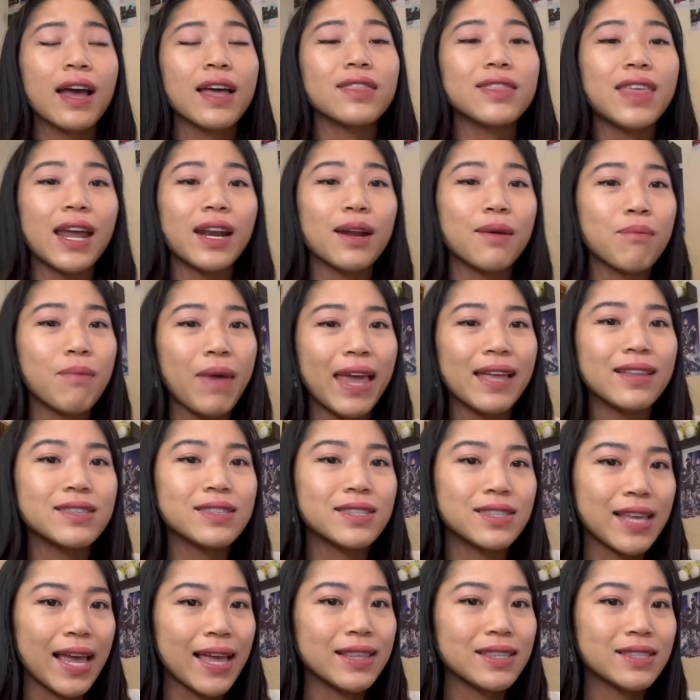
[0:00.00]
than it made
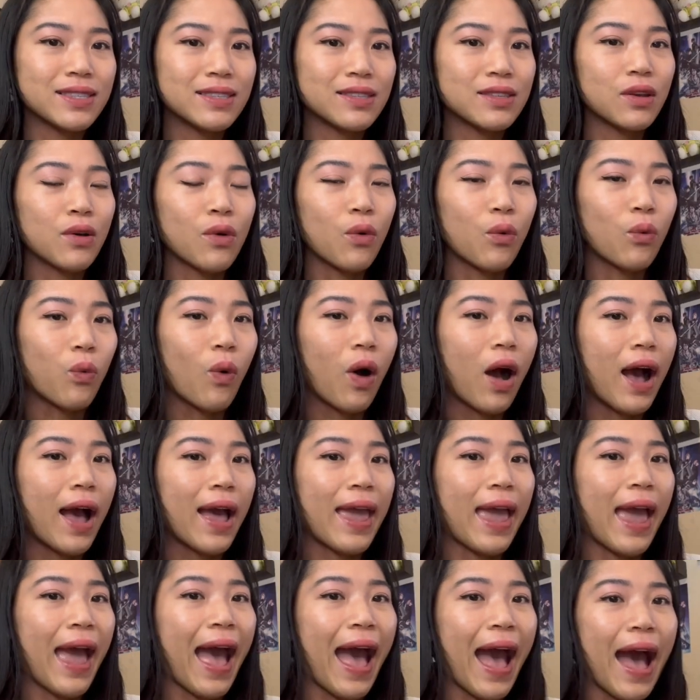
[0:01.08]
sense
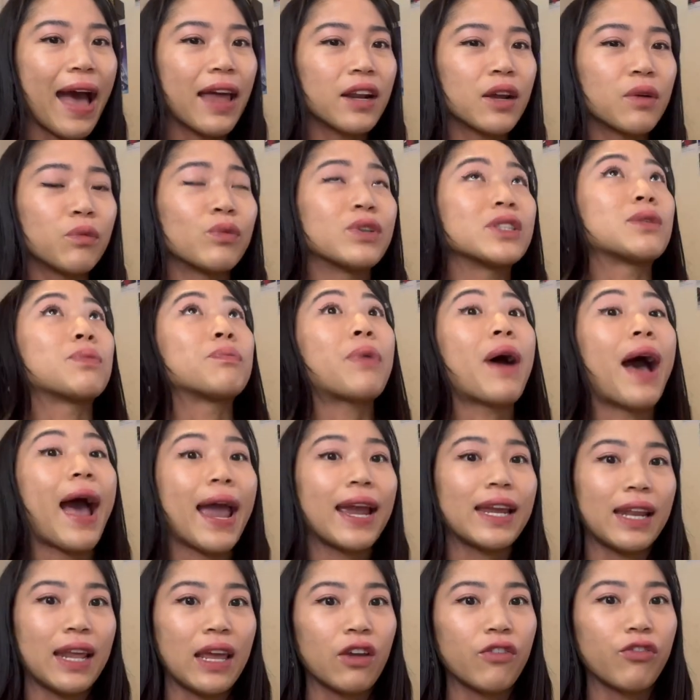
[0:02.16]
why Adam was
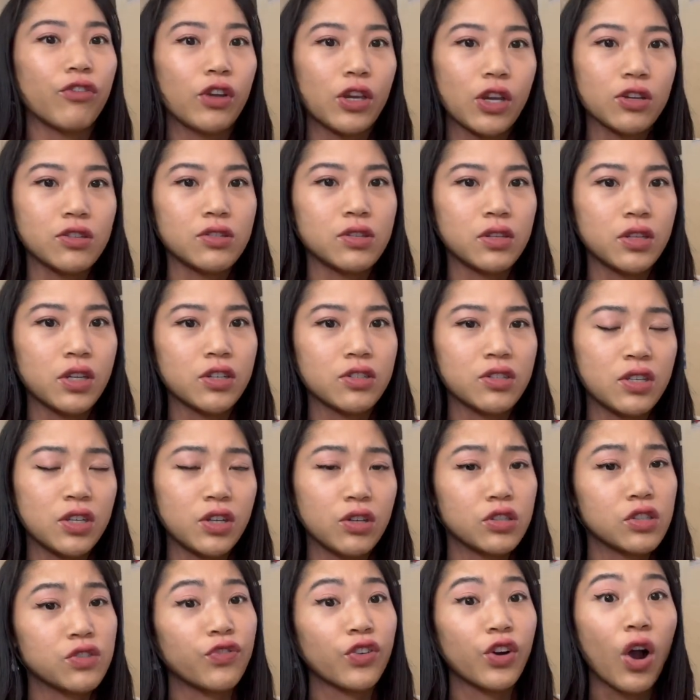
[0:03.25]
pining for years and years and
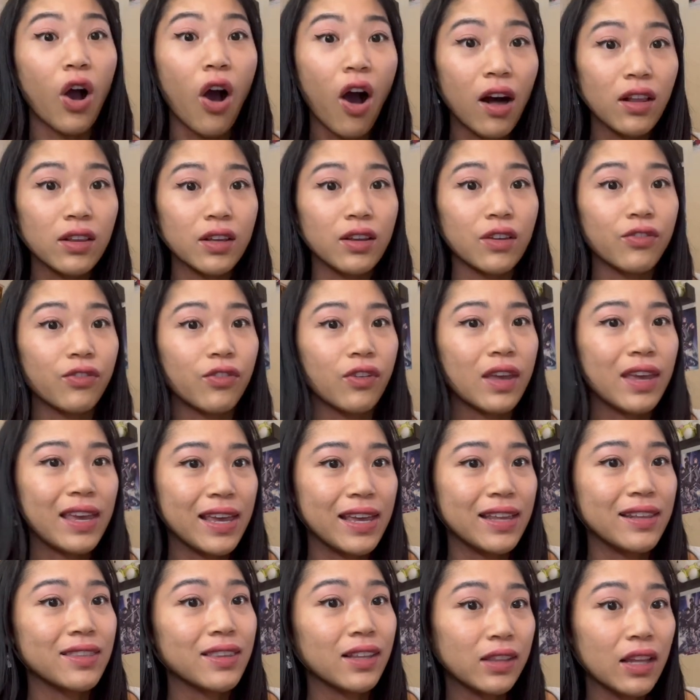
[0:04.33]
years for Olive
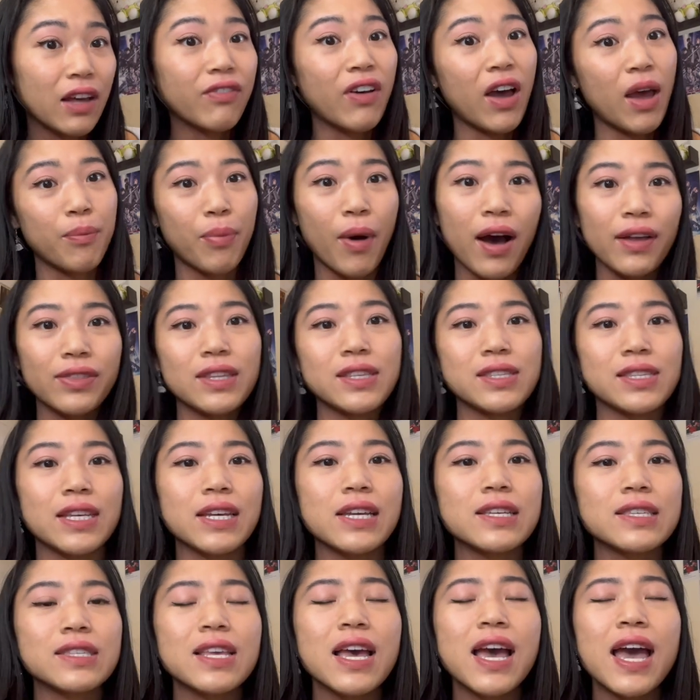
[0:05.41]
in The Love
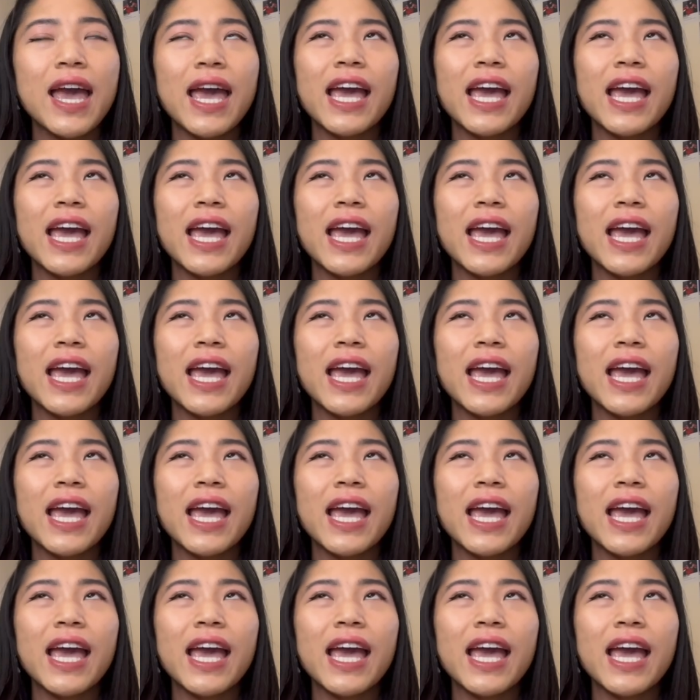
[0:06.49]
Hypothesis.